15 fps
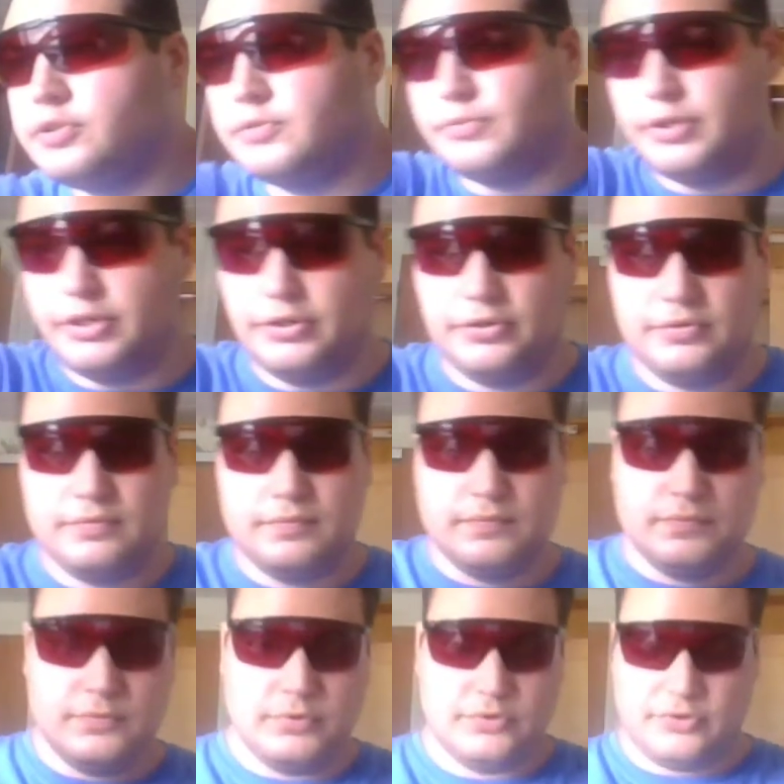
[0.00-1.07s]
Right here.
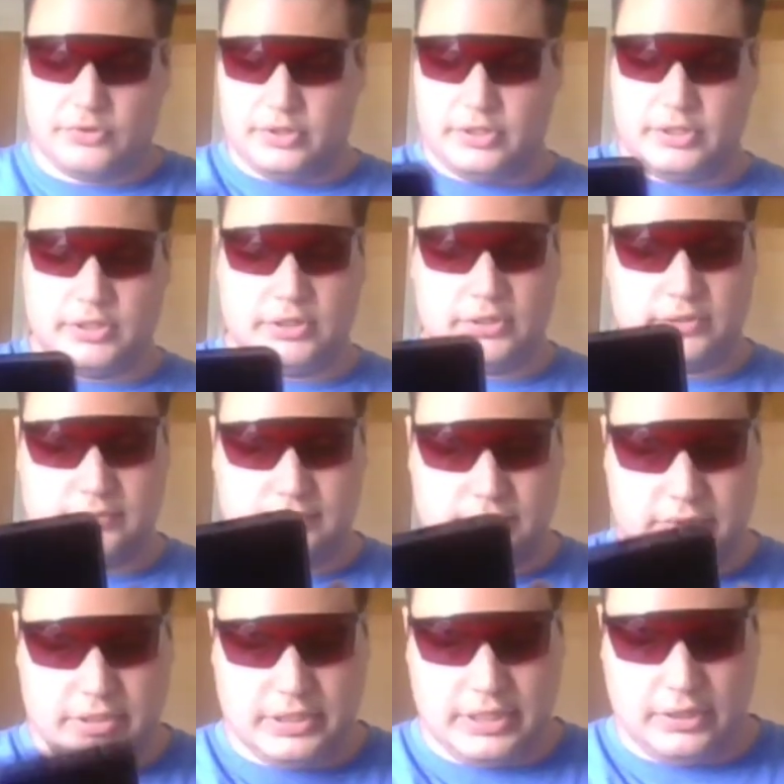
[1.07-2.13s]
It's a
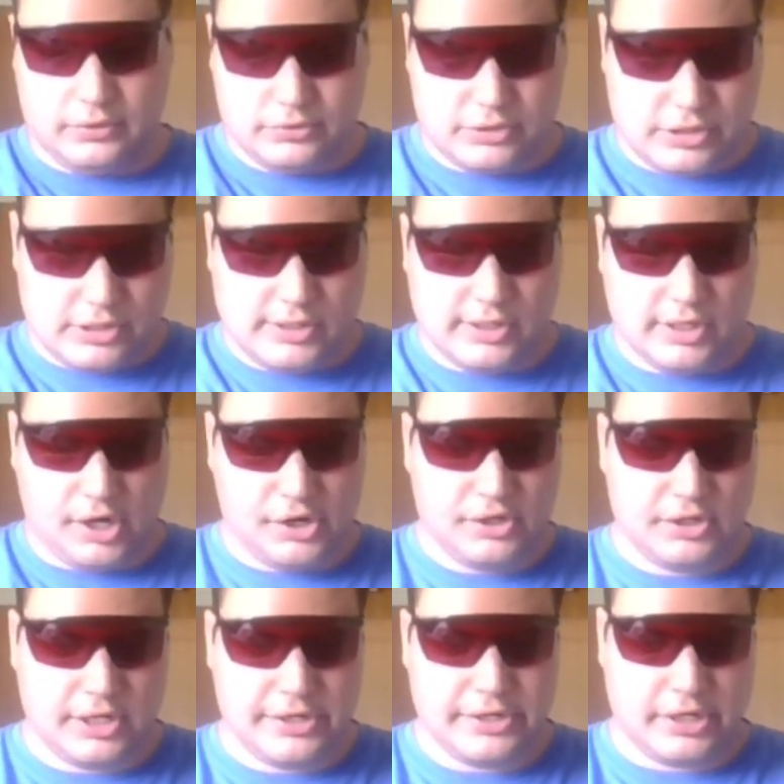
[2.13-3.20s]
LG
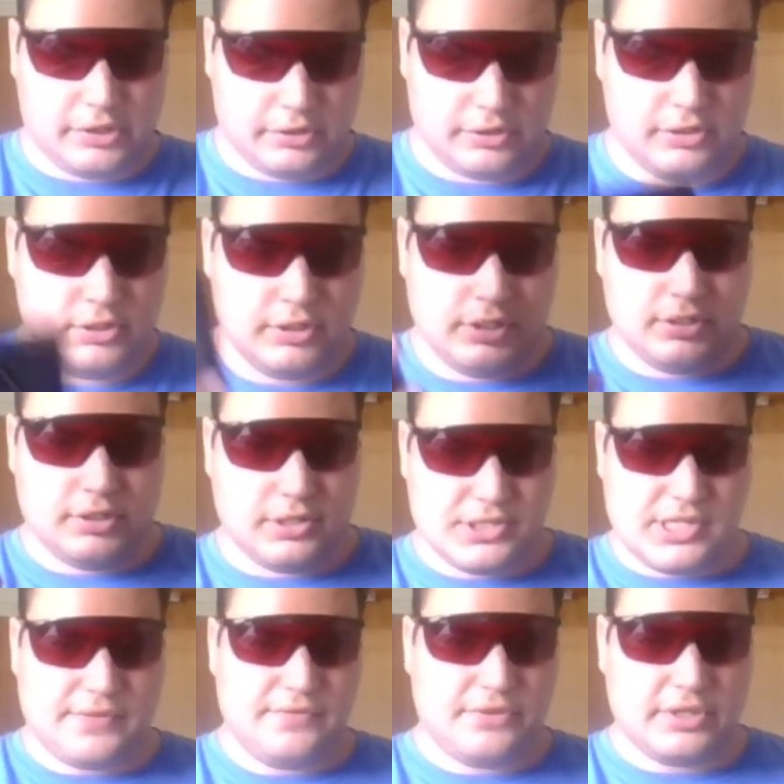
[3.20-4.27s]
$99. Does
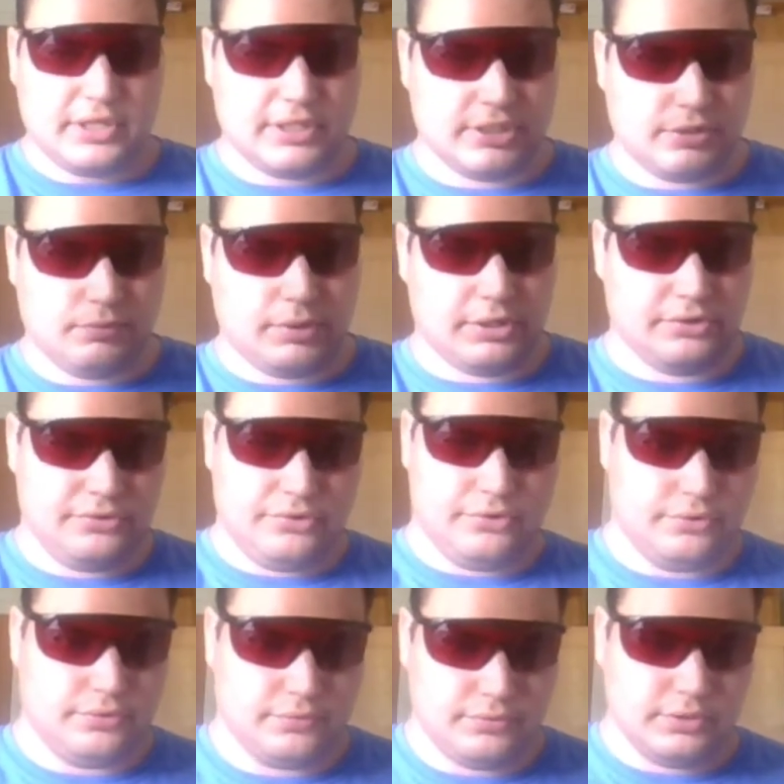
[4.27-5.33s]
everything I could want it to do.
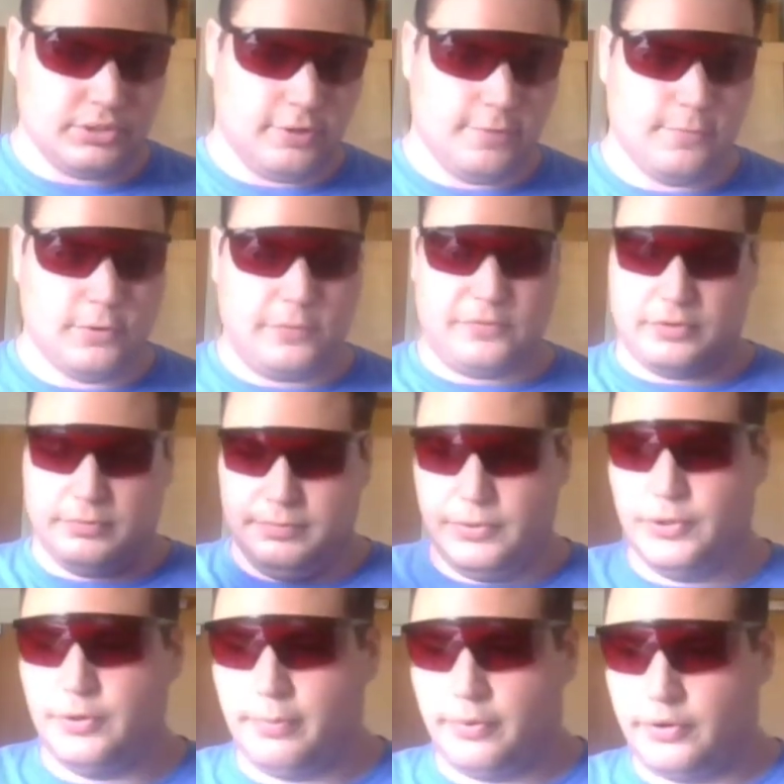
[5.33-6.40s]
You know, I'm more of a
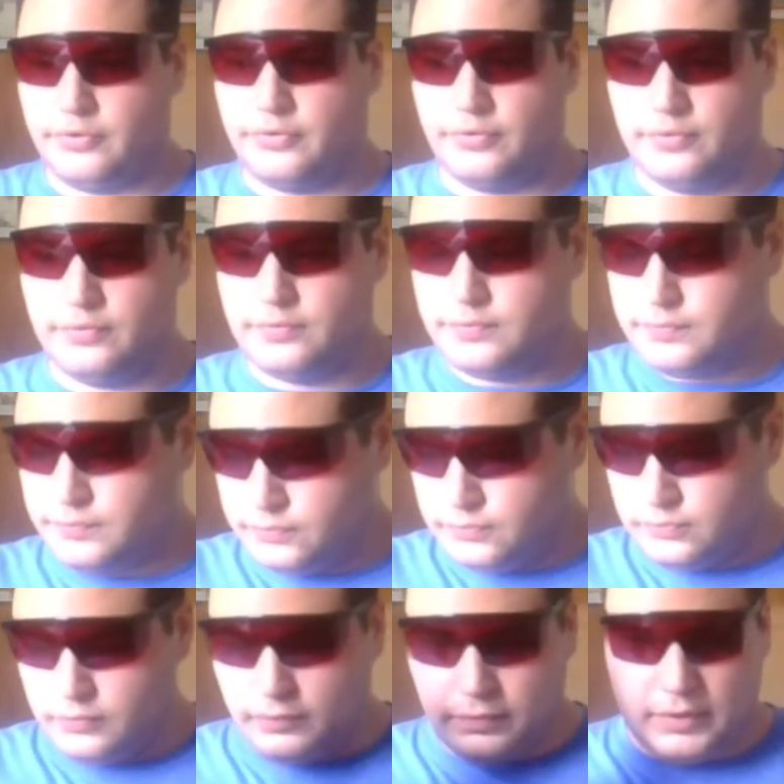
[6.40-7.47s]
computer person.
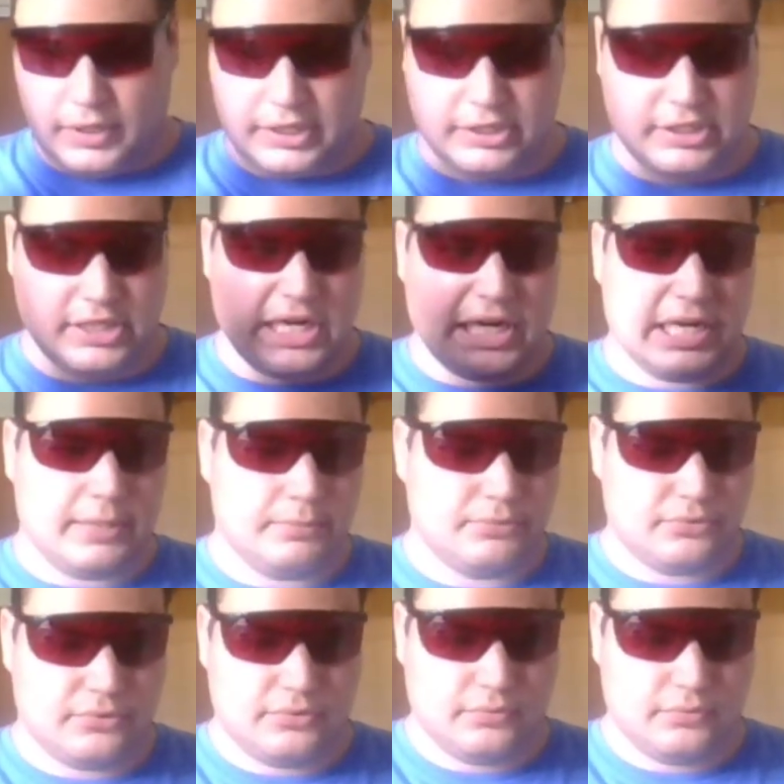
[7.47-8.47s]
I can get apps,